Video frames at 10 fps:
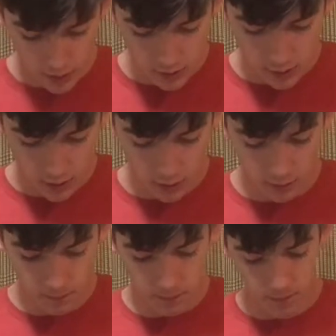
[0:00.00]

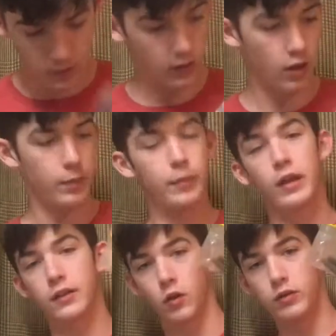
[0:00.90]
So a lot of people
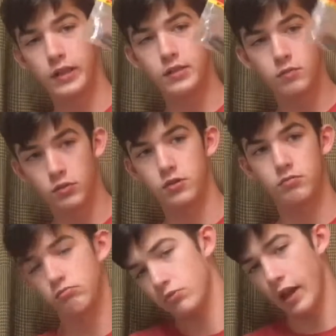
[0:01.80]
like throwing these, which is
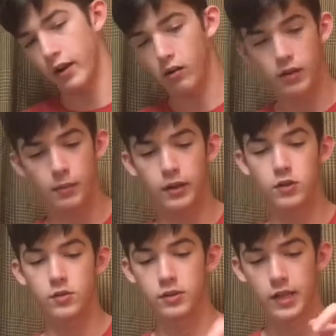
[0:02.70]
Senko. Everybody
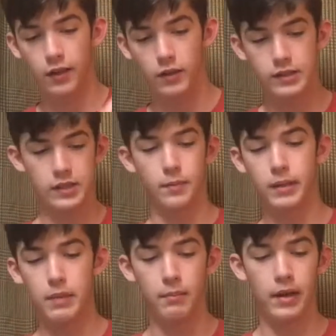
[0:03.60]
knows what a Senko is. That's a
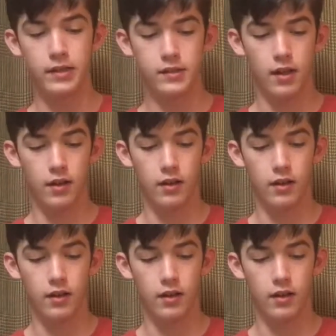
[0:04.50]
big bite baits.